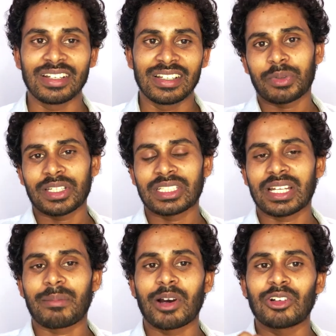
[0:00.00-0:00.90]
First
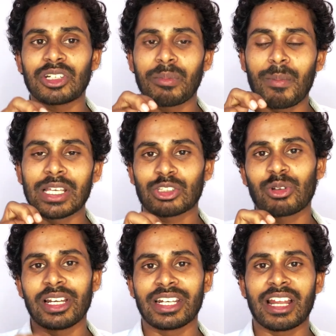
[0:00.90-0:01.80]
about
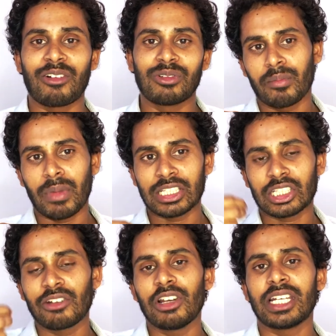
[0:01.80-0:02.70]
masculine noun.
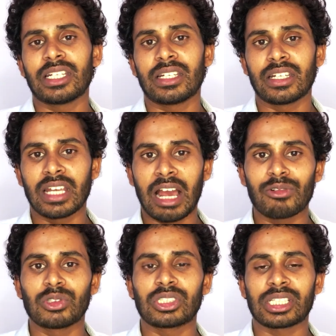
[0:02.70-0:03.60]
Masculine
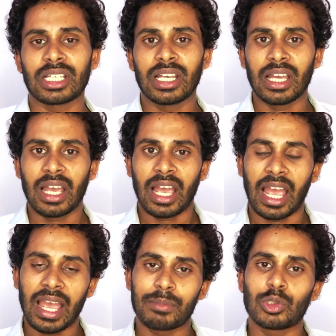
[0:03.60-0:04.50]
nouns
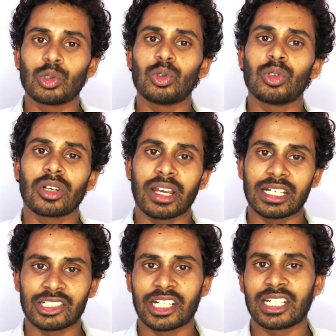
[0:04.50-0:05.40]
have two
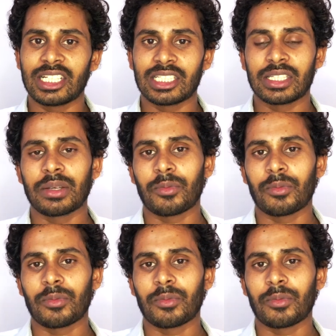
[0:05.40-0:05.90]
categories.